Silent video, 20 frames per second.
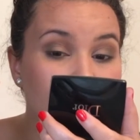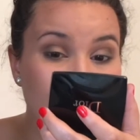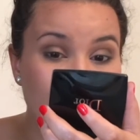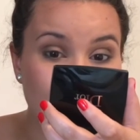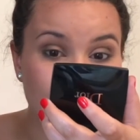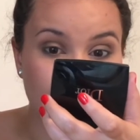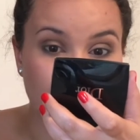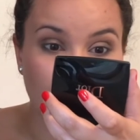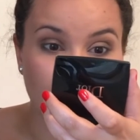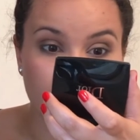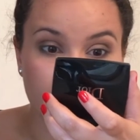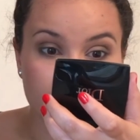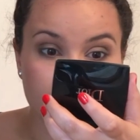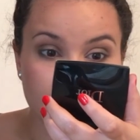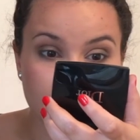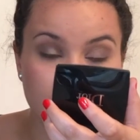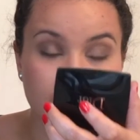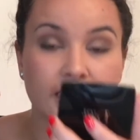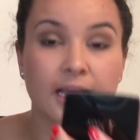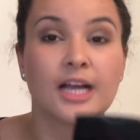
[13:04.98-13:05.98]
makeup
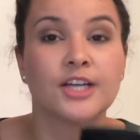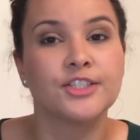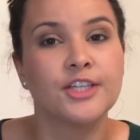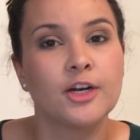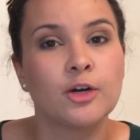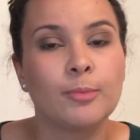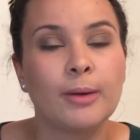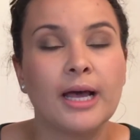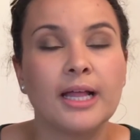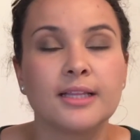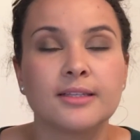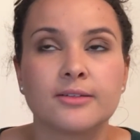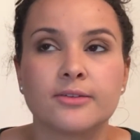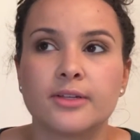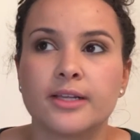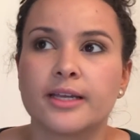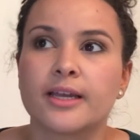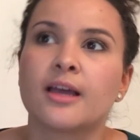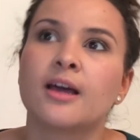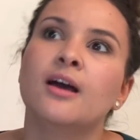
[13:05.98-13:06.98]
palettes, like eyeshadow palettes that
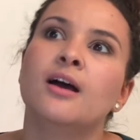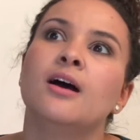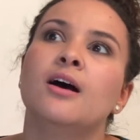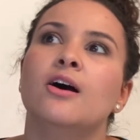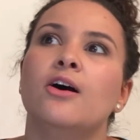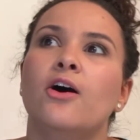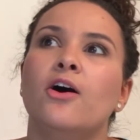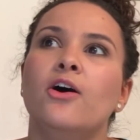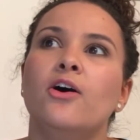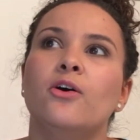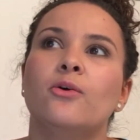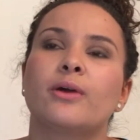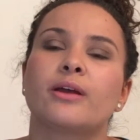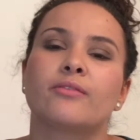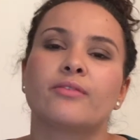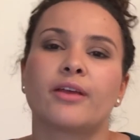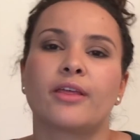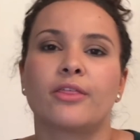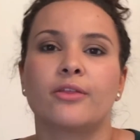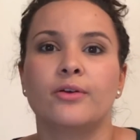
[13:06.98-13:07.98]
are like, oh, we
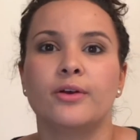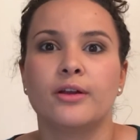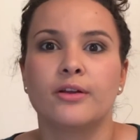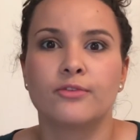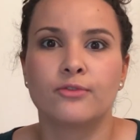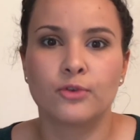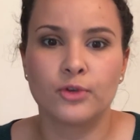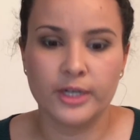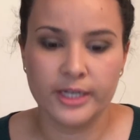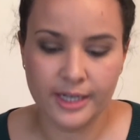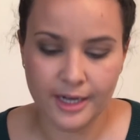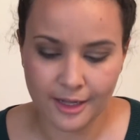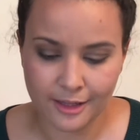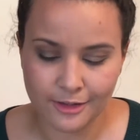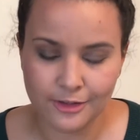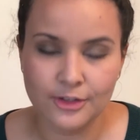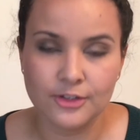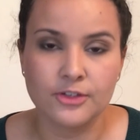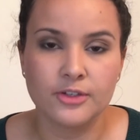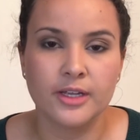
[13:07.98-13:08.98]
have like 30 or 40
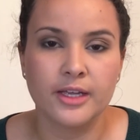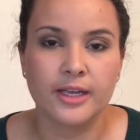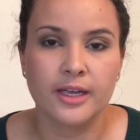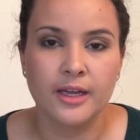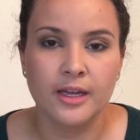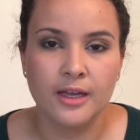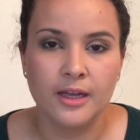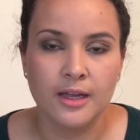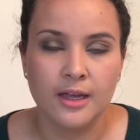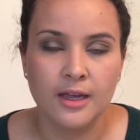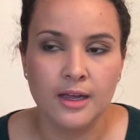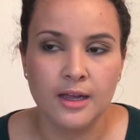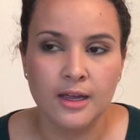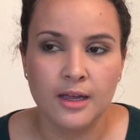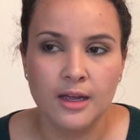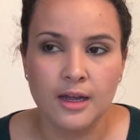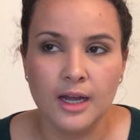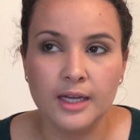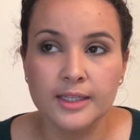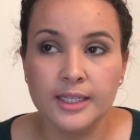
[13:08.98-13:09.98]
colors, and you're like,
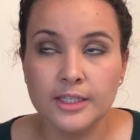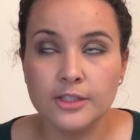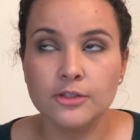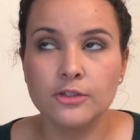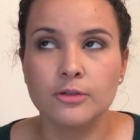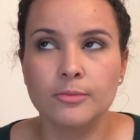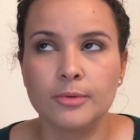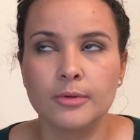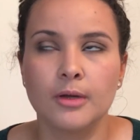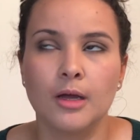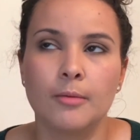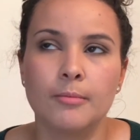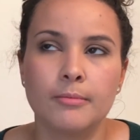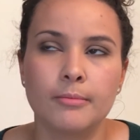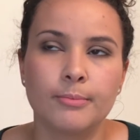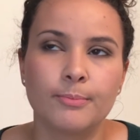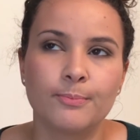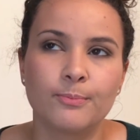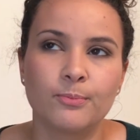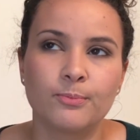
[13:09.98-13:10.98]
unless you're a
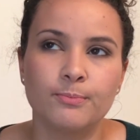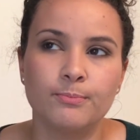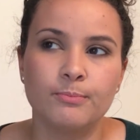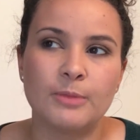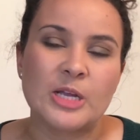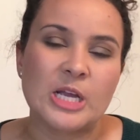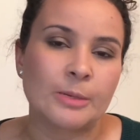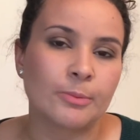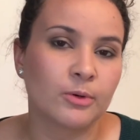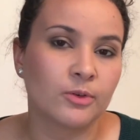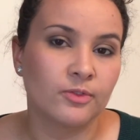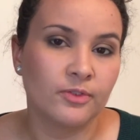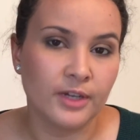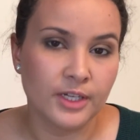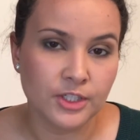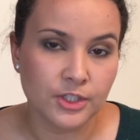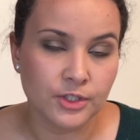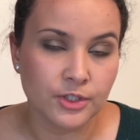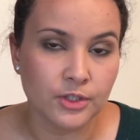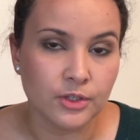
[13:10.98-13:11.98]
makeup
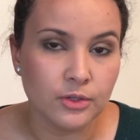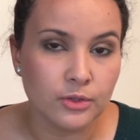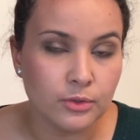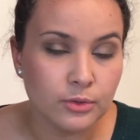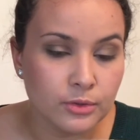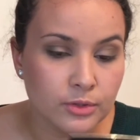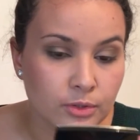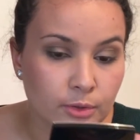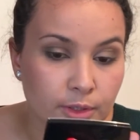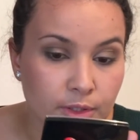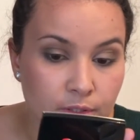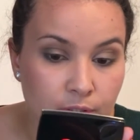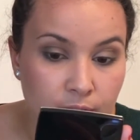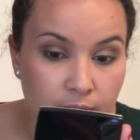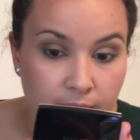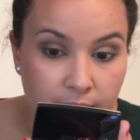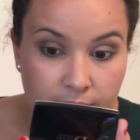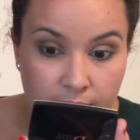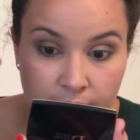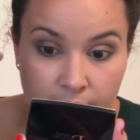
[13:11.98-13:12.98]
professional who's going to
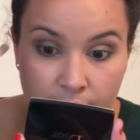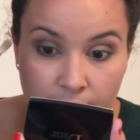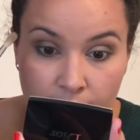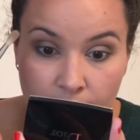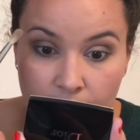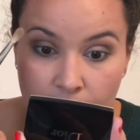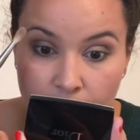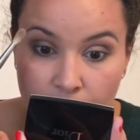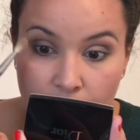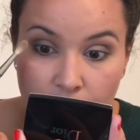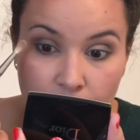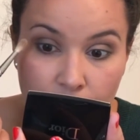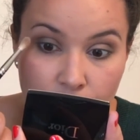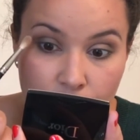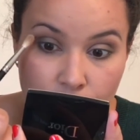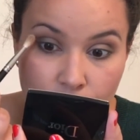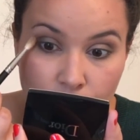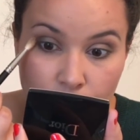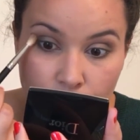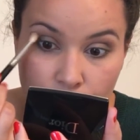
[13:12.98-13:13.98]
like
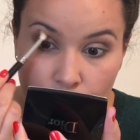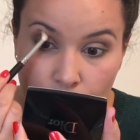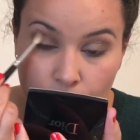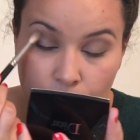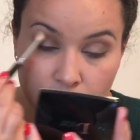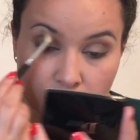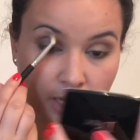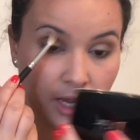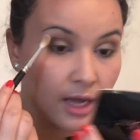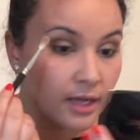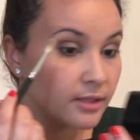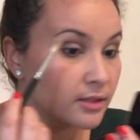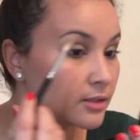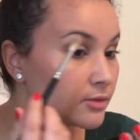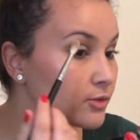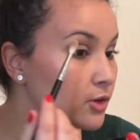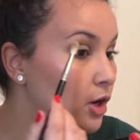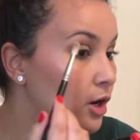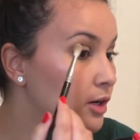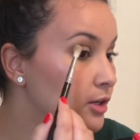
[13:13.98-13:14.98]
do tons
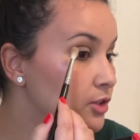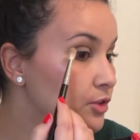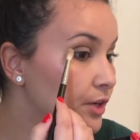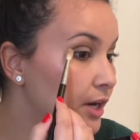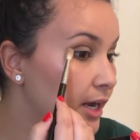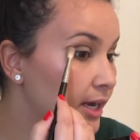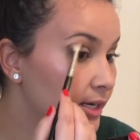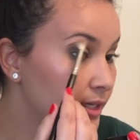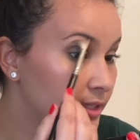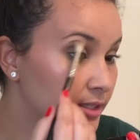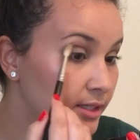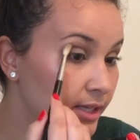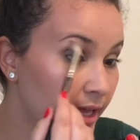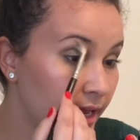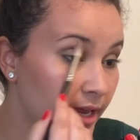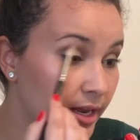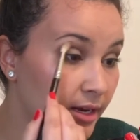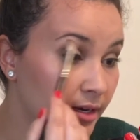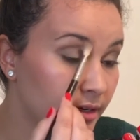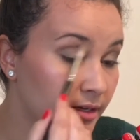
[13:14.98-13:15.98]
of contracts
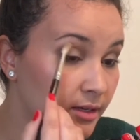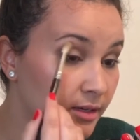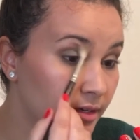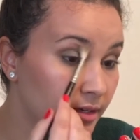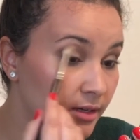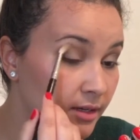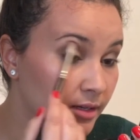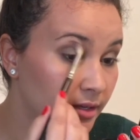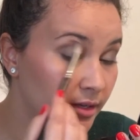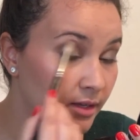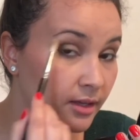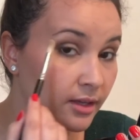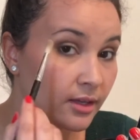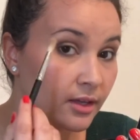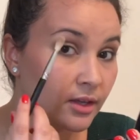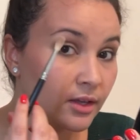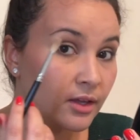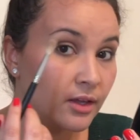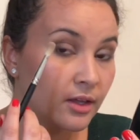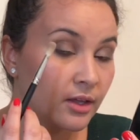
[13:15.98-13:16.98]
and
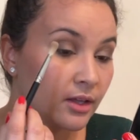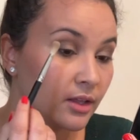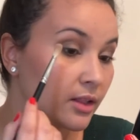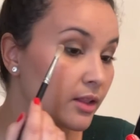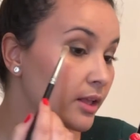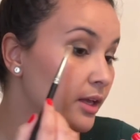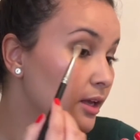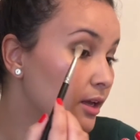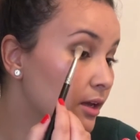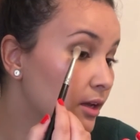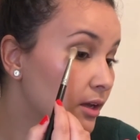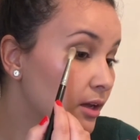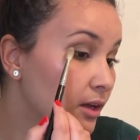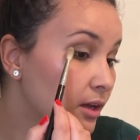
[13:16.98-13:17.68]
like